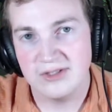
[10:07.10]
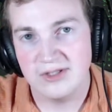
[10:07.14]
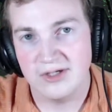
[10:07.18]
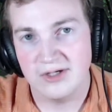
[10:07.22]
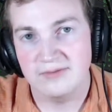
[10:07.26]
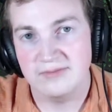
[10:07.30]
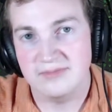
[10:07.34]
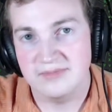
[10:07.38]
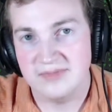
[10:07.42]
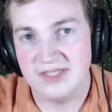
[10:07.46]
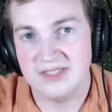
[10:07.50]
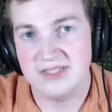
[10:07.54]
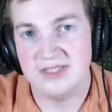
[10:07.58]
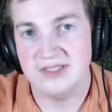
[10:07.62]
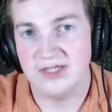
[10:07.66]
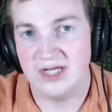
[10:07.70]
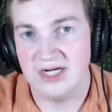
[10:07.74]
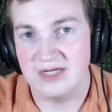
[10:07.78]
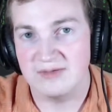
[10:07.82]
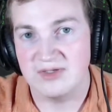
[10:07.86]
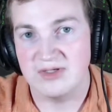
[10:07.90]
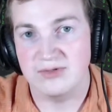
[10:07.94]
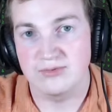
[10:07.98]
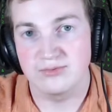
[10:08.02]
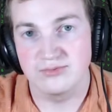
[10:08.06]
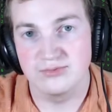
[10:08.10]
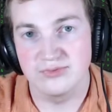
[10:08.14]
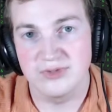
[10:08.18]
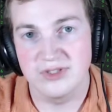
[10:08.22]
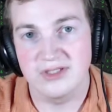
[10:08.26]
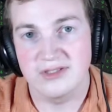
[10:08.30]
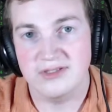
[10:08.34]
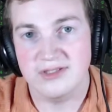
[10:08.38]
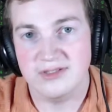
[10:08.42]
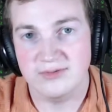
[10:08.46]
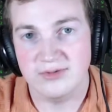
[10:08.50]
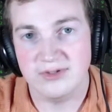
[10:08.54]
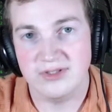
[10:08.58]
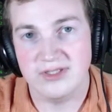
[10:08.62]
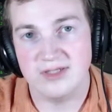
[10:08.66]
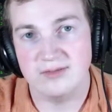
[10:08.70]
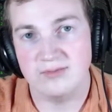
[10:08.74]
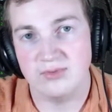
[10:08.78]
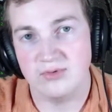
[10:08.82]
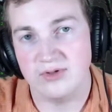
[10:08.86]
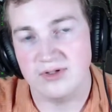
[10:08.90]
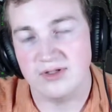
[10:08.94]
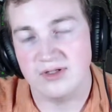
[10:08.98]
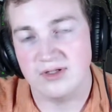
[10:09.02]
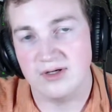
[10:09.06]
this is going to be a really, really
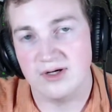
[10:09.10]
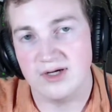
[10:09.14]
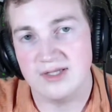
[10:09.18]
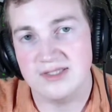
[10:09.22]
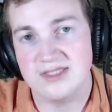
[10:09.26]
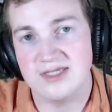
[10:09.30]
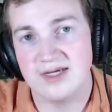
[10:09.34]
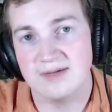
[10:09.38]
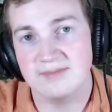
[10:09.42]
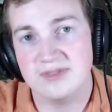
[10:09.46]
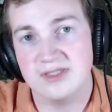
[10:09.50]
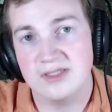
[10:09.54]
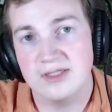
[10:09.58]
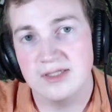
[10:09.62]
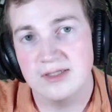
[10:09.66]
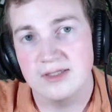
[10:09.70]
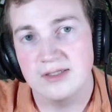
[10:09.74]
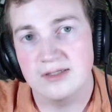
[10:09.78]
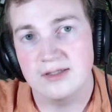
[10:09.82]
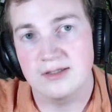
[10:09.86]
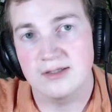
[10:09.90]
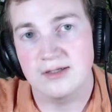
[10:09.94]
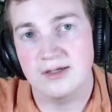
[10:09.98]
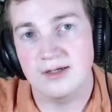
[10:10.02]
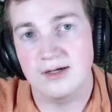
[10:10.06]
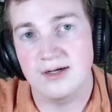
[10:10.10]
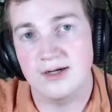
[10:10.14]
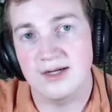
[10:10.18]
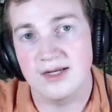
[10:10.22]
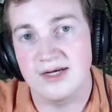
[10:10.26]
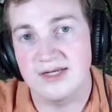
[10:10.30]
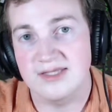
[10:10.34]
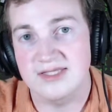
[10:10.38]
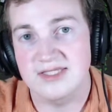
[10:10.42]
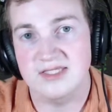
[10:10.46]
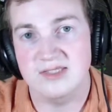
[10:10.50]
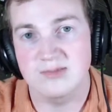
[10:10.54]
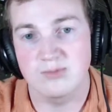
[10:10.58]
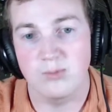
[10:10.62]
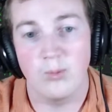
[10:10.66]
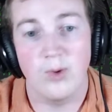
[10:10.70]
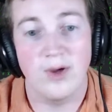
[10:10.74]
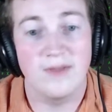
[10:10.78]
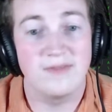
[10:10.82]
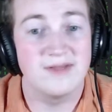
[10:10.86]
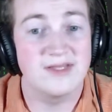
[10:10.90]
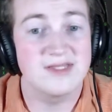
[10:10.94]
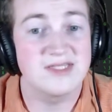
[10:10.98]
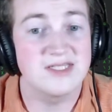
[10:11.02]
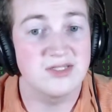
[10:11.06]
important concept. And it's
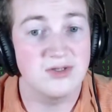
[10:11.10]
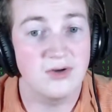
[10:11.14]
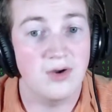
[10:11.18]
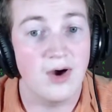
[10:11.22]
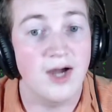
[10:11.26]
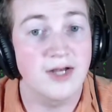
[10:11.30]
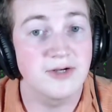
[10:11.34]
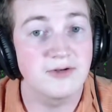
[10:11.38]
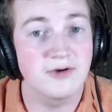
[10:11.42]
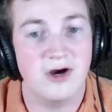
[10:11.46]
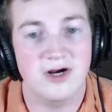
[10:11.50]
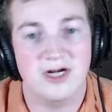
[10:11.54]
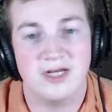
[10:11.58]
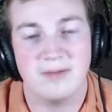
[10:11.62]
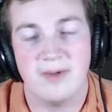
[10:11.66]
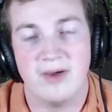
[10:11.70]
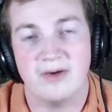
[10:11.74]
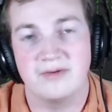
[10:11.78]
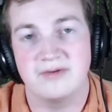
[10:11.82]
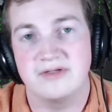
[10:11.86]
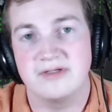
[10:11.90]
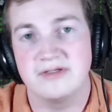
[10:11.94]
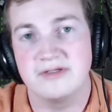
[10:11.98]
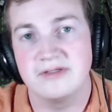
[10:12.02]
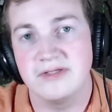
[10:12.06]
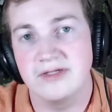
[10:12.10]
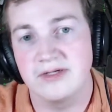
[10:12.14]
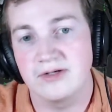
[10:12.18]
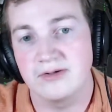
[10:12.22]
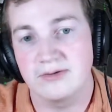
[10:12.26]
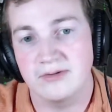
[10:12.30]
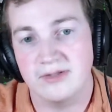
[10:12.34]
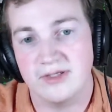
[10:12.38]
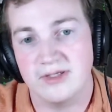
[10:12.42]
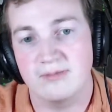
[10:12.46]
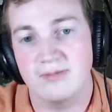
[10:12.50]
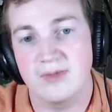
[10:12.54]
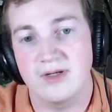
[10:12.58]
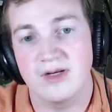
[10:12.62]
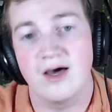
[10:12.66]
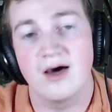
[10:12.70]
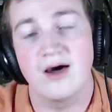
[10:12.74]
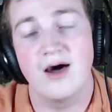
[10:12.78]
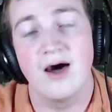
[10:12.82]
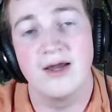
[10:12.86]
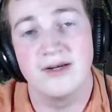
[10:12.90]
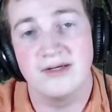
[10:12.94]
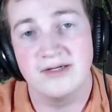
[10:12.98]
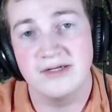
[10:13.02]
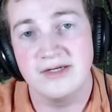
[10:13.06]
one that's not talked about nearly
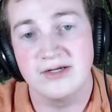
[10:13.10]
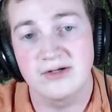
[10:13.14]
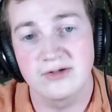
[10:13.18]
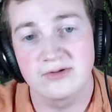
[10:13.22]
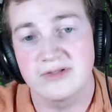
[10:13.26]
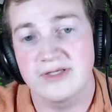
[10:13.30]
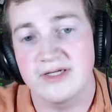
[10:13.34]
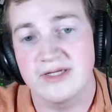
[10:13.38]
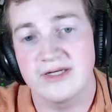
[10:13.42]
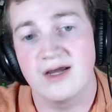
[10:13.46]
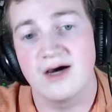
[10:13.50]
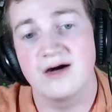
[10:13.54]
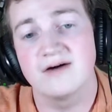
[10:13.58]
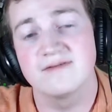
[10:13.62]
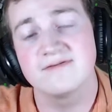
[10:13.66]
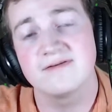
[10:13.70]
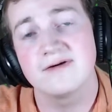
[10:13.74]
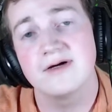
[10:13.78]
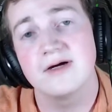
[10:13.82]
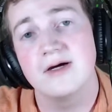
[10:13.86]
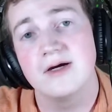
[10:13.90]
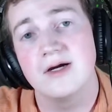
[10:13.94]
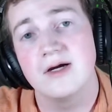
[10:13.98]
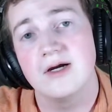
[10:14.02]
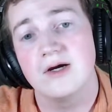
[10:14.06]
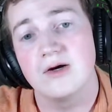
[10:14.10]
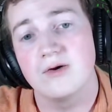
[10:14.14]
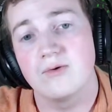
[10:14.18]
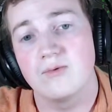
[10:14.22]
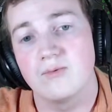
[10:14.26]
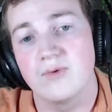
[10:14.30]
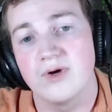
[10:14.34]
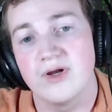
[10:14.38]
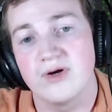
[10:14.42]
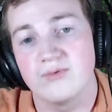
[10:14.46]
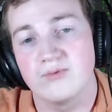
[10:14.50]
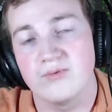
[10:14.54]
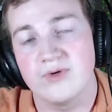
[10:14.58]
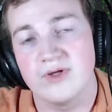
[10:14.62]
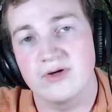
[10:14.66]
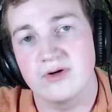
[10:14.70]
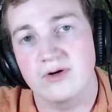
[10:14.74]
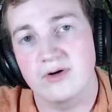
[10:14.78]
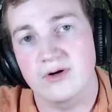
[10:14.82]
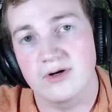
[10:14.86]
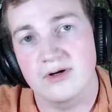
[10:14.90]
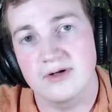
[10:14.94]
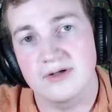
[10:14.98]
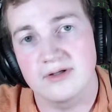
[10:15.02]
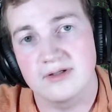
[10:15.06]
enough when
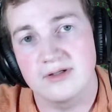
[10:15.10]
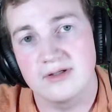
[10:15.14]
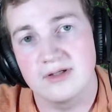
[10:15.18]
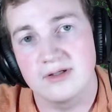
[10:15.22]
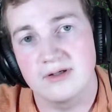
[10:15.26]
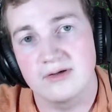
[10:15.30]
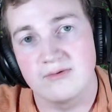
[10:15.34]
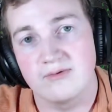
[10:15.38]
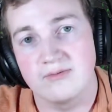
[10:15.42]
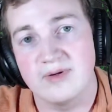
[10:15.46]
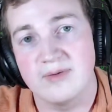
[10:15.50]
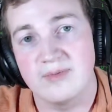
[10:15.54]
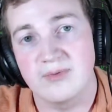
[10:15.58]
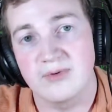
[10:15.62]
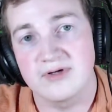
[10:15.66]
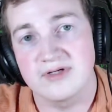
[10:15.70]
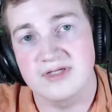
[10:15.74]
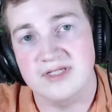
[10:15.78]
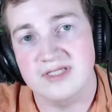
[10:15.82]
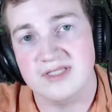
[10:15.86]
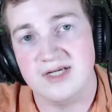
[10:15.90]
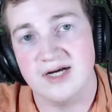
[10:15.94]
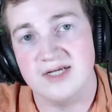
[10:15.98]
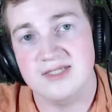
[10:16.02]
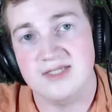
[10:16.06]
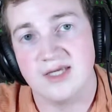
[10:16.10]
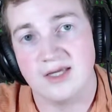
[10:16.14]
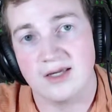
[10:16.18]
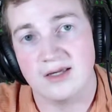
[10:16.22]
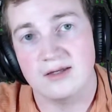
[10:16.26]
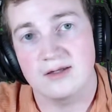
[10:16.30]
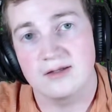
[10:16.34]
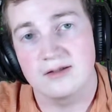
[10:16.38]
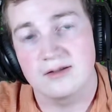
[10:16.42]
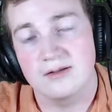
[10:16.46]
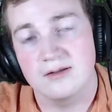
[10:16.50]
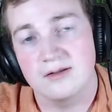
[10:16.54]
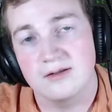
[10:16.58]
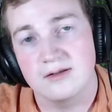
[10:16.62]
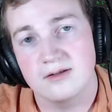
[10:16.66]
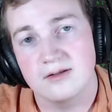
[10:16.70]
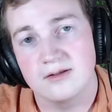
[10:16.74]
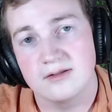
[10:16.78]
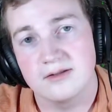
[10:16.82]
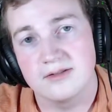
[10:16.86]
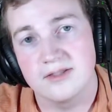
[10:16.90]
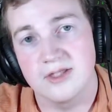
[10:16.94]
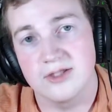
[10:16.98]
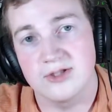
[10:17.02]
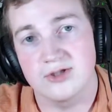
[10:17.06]
people are discussing
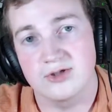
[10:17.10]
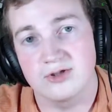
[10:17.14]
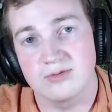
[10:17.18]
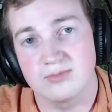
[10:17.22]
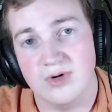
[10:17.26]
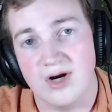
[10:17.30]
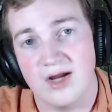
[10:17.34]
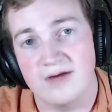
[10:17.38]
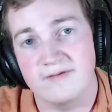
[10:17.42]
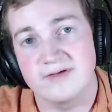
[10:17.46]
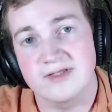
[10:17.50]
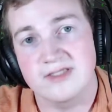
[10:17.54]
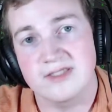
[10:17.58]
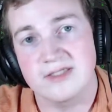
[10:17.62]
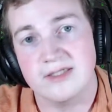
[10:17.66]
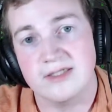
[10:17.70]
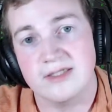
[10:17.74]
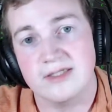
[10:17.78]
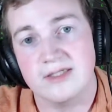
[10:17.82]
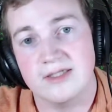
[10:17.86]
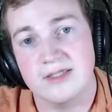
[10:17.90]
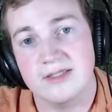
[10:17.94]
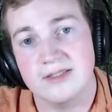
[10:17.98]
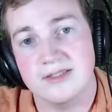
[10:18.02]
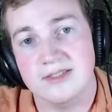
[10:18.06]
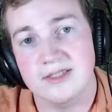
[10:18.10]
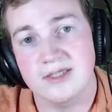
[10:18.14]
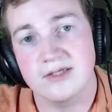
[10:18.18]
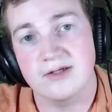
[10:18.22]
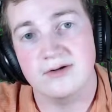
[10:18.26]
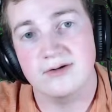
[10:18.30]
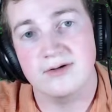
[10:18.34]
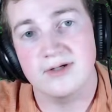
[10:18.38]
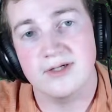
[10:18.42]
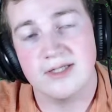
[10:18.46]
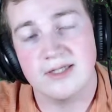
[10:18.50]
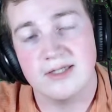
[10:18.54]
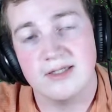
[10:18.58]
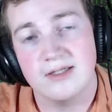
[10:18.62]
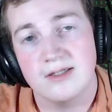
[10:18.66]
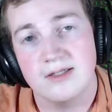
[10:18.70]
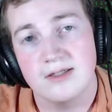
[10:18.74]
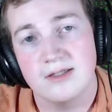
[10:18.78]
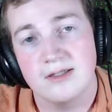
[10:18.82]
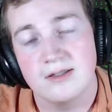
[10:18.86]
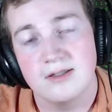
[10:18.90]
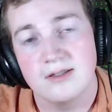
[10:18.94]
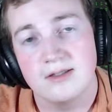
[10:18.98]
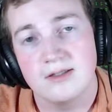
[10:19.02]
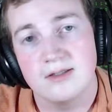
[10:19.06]
digital privacy and security.
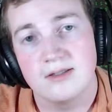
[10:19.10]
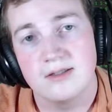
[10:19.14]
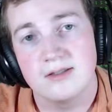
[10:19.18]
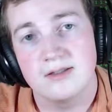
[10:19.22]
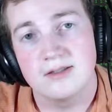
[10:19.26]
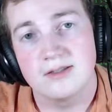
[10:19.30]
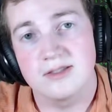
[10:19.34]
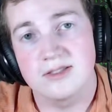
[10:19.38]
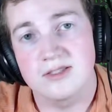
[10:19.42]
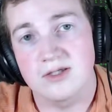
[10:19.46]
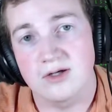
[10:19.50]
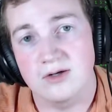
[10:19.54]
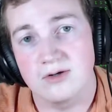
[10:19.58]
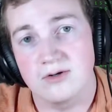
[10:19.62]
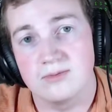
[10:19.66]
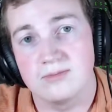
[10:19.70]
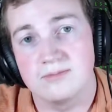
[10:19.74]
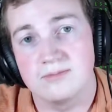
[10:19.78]
So